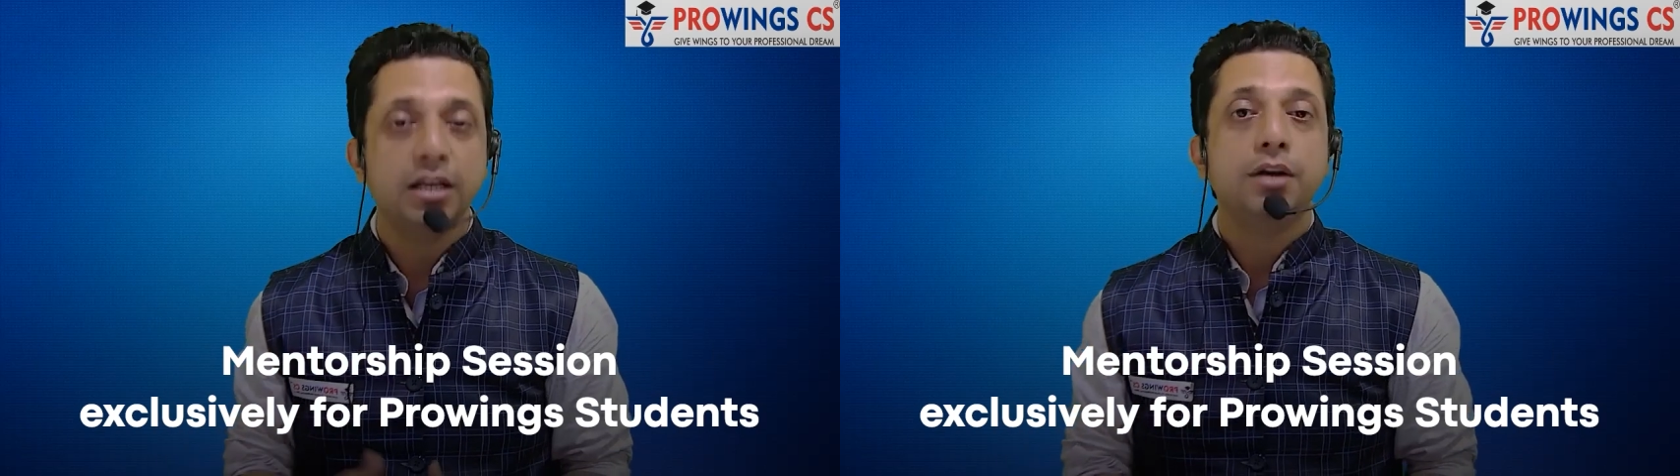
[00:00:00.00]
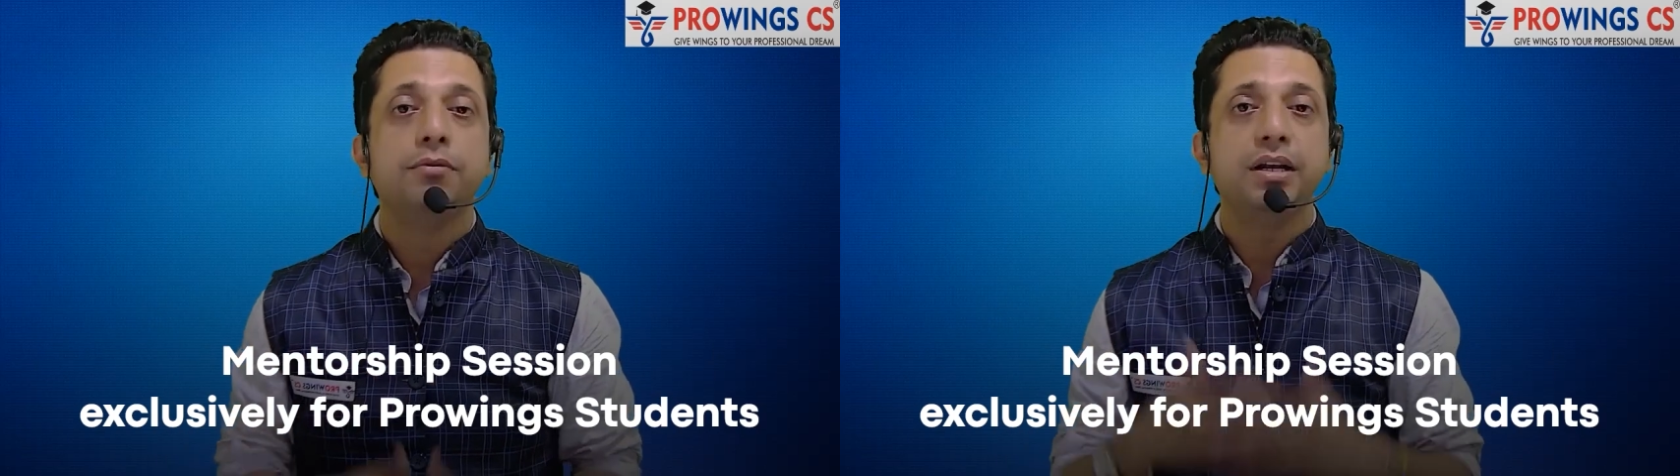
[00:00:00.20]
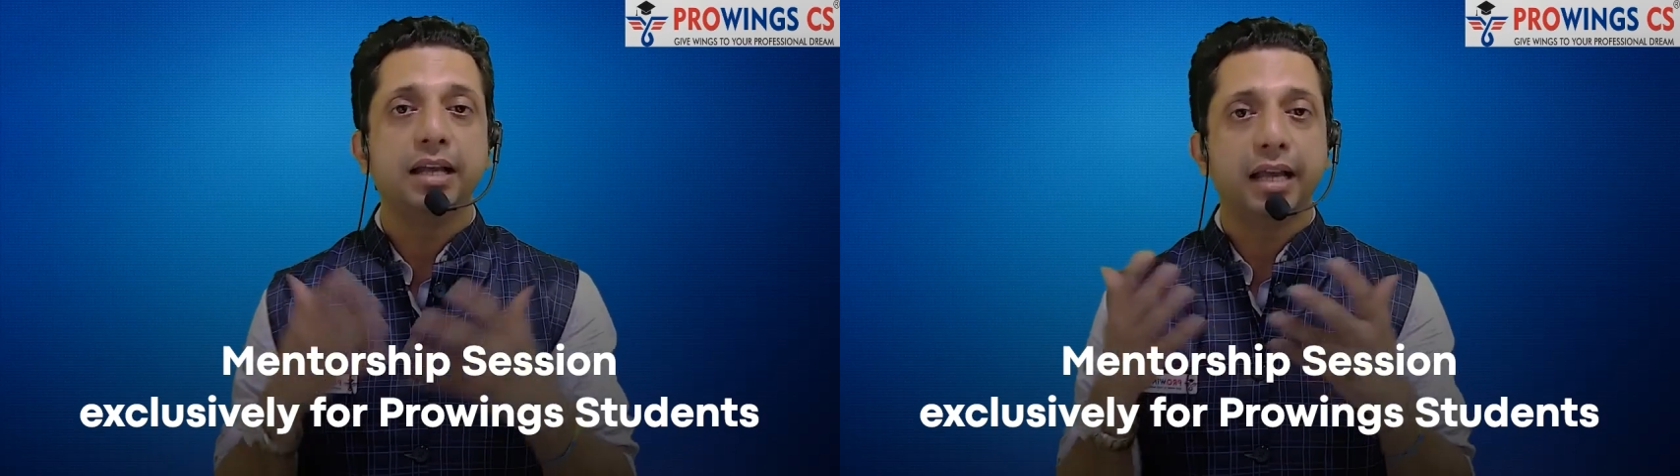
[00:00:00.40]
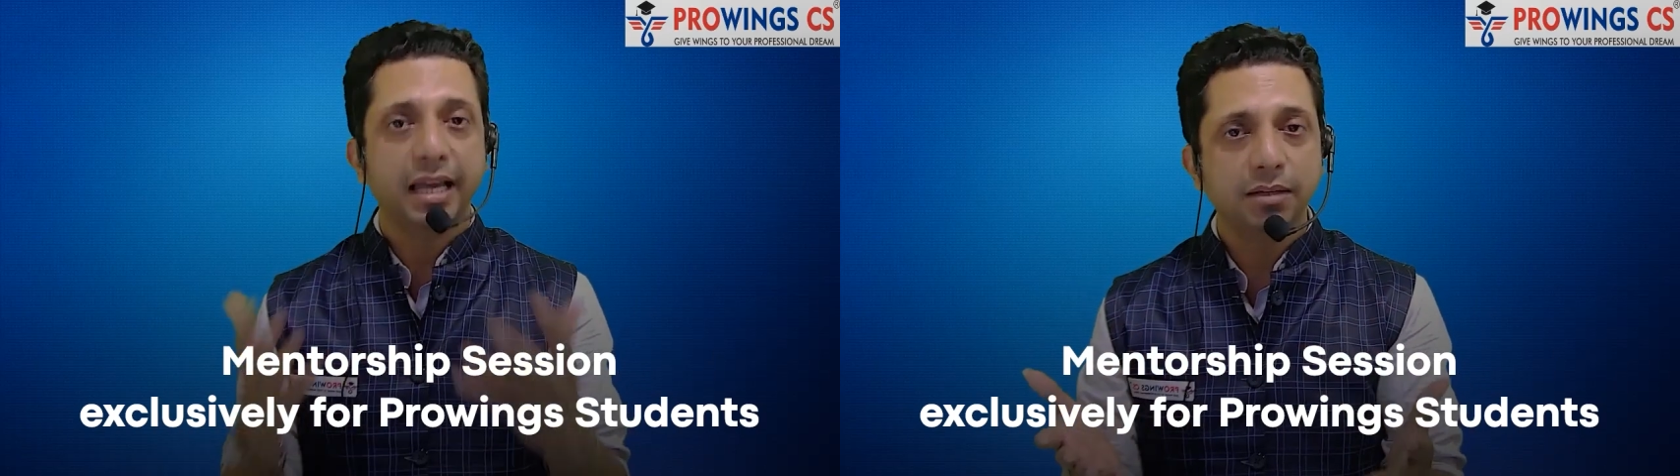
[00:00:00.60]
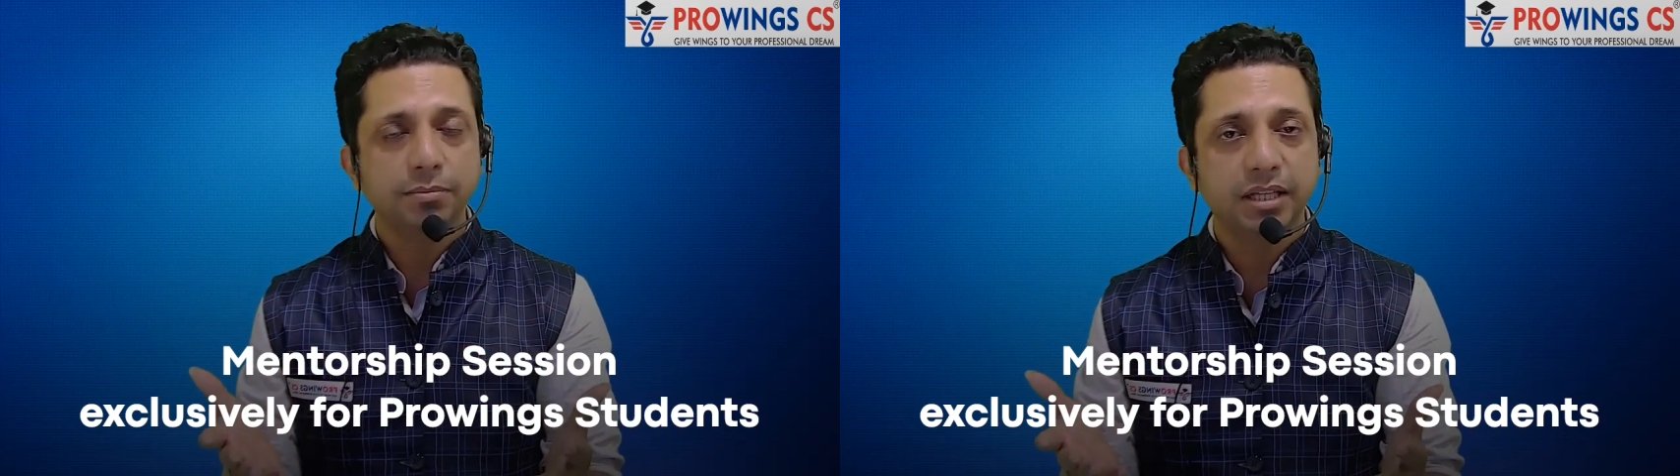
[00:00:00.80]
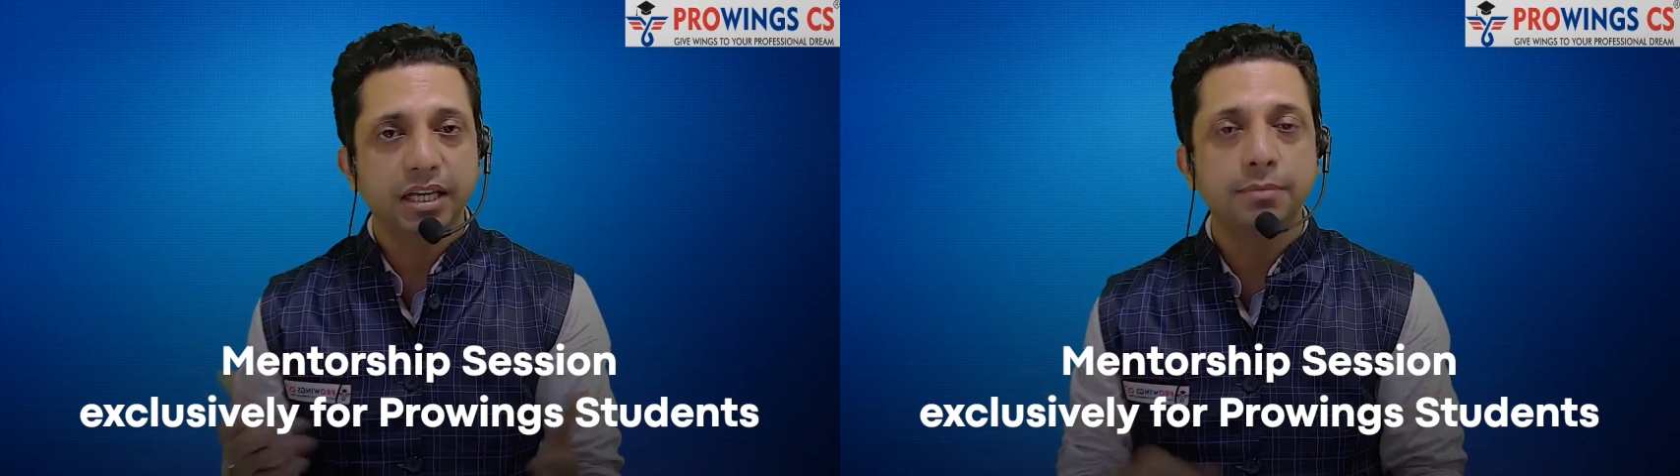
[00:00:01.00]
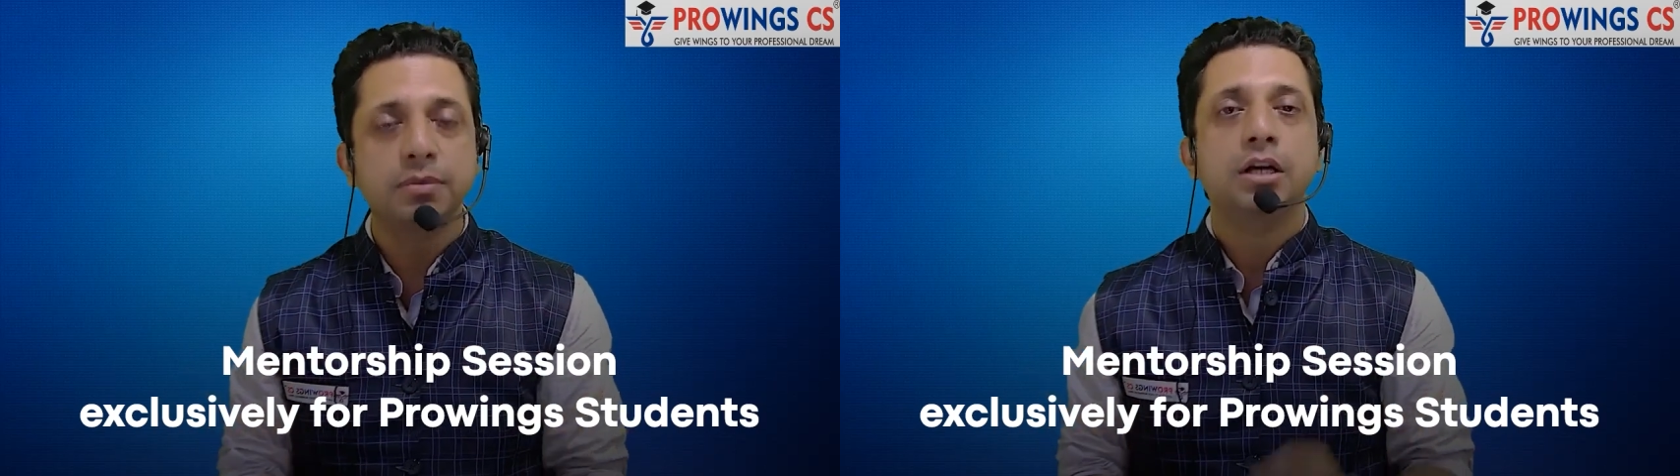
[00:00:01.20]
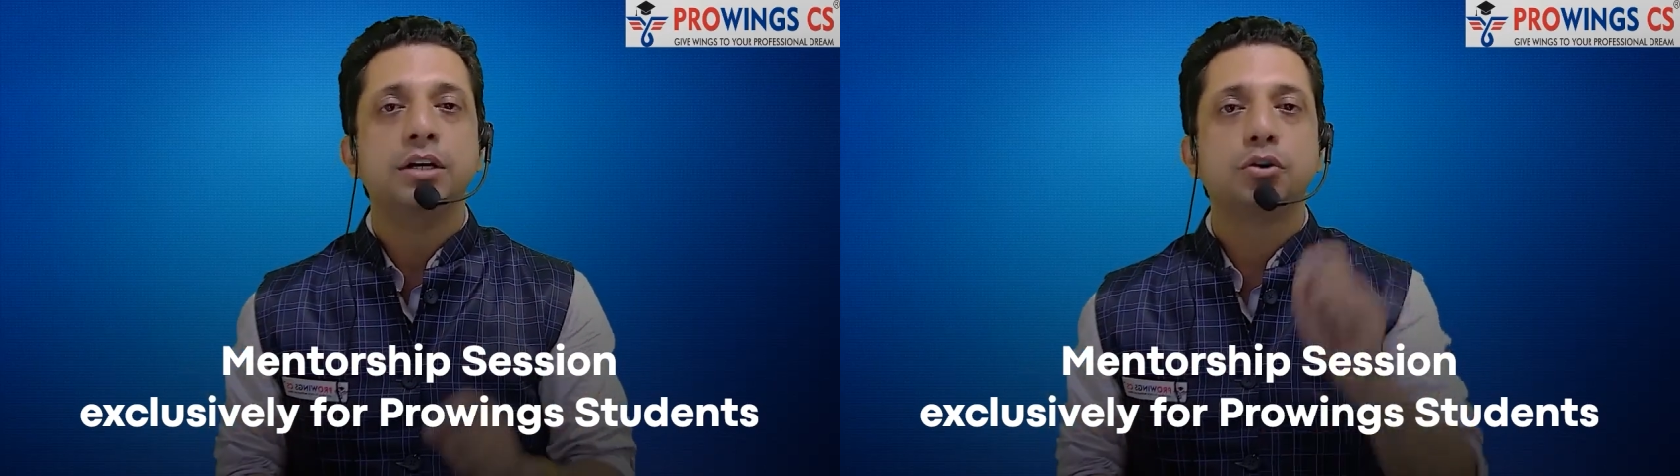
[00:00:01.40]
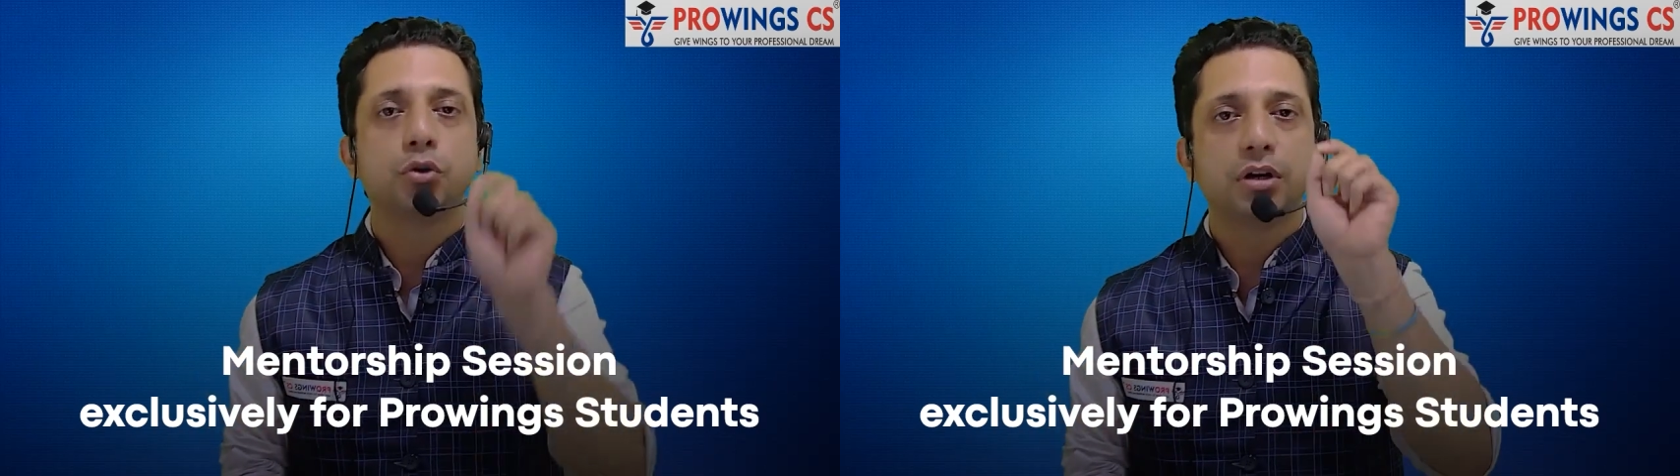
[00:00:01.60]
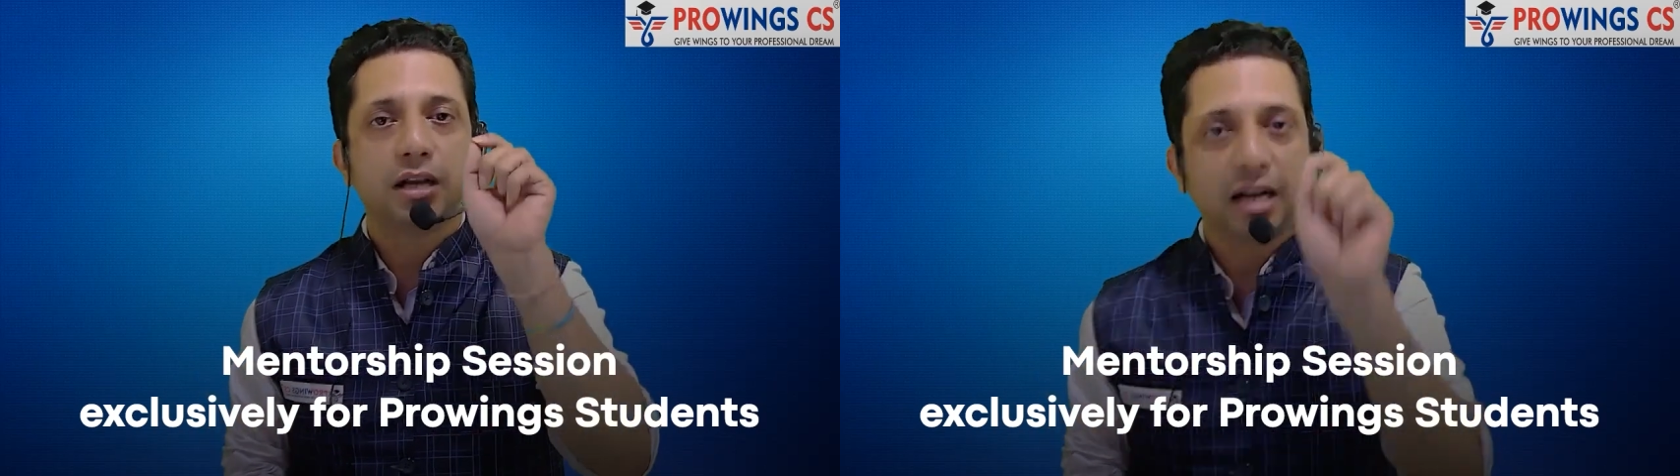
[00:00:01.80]
will help them to
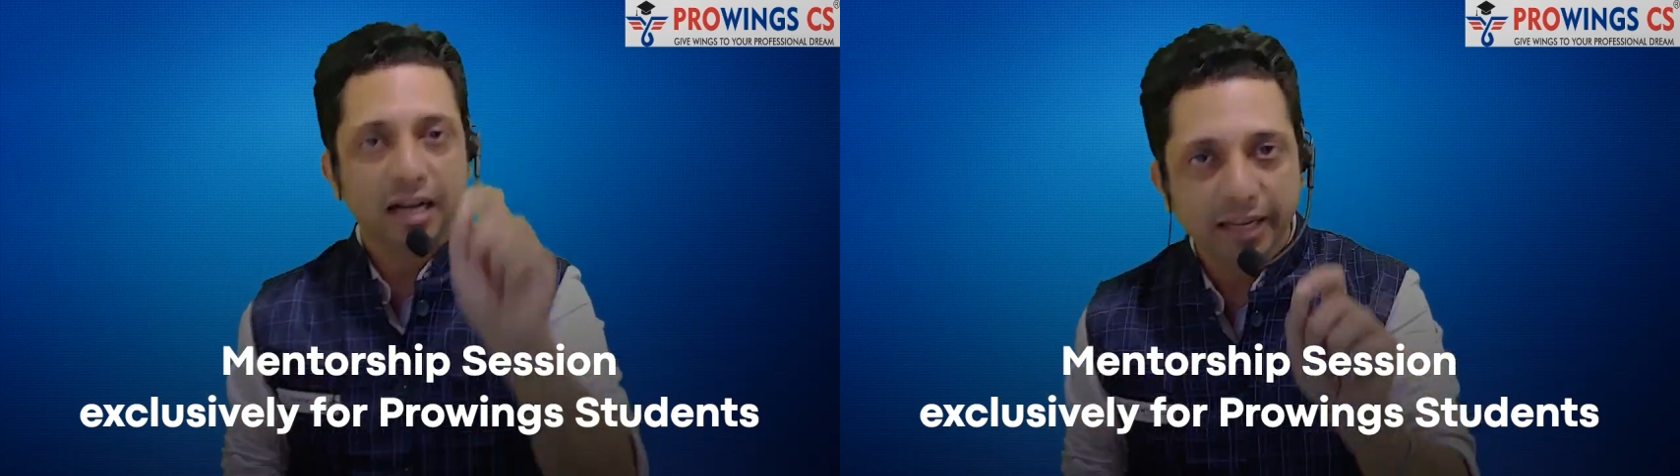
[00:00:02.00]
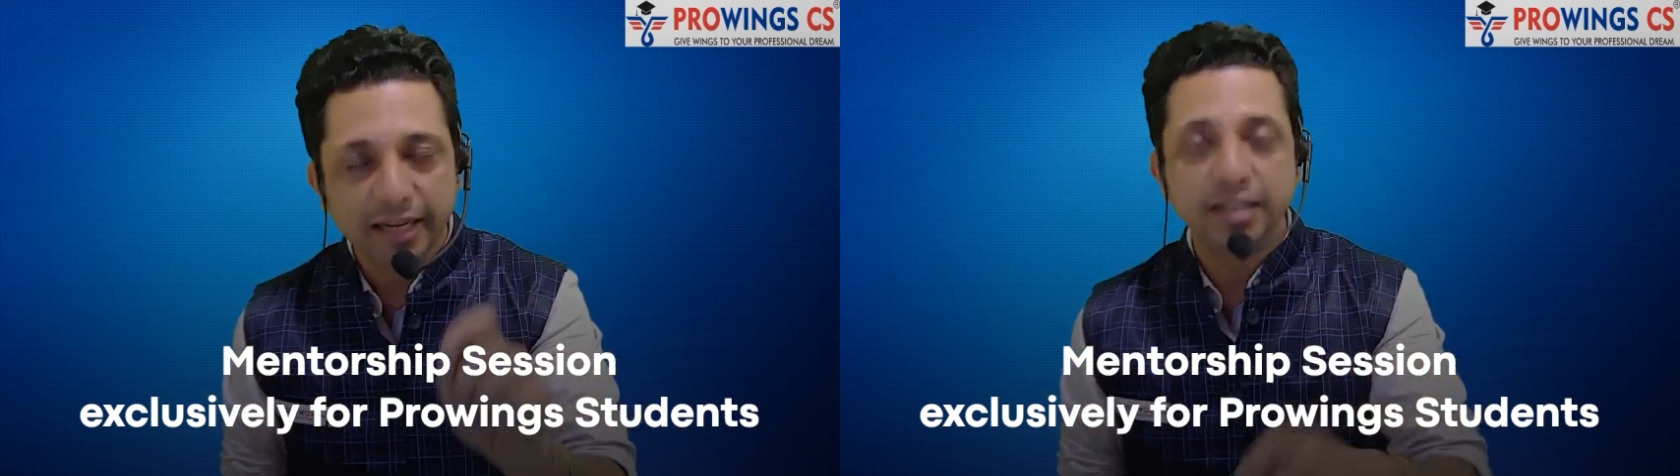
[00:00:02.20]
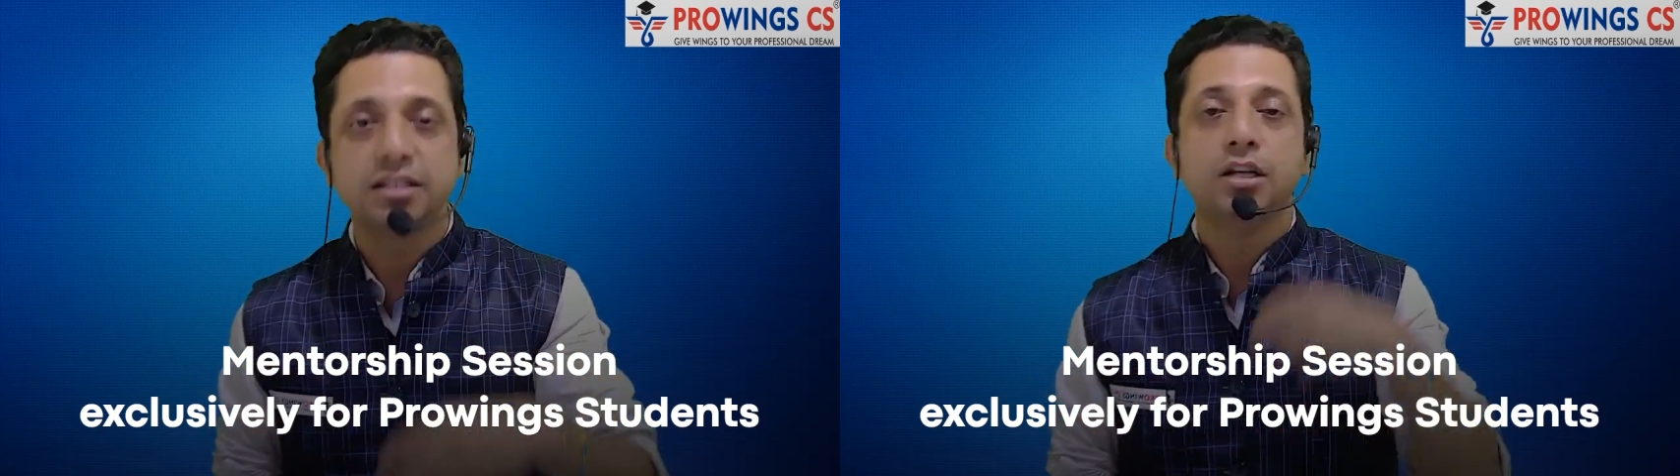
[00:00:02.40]
guide,